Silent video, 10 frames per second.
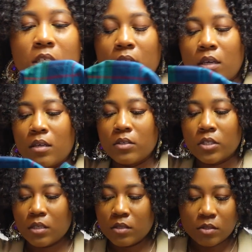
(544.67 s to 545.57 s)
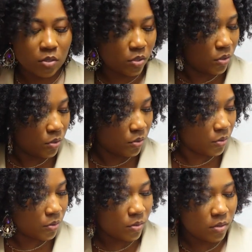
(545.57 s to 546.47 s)
change
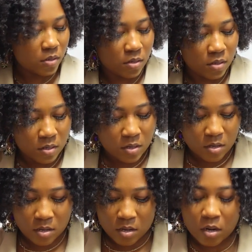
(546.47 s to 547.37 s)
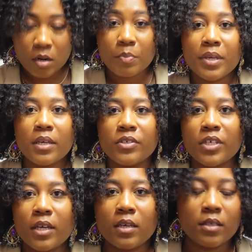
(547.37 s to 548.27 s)
into our
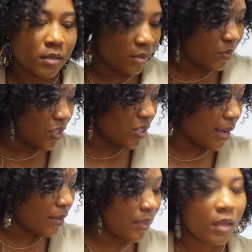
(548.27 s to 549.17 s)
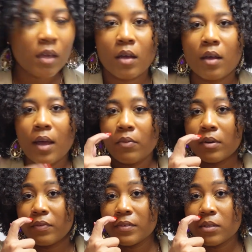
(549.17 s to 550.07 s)
PJs, which I think I
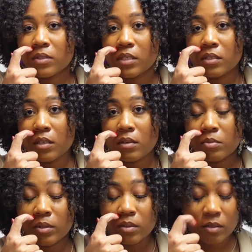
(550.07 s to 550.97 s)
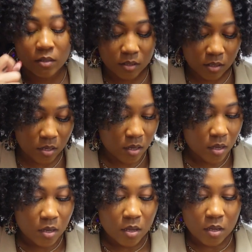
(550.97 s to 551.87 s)
would love to go take a shower with, honestly.
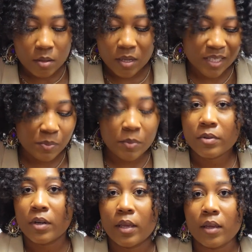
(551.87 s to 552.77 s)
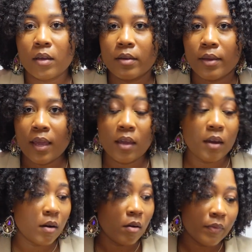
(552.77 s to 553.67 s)
Because people are like
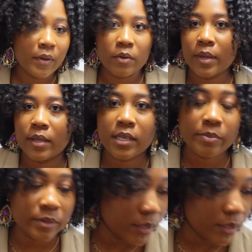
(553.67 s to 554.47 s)
hair on their way type of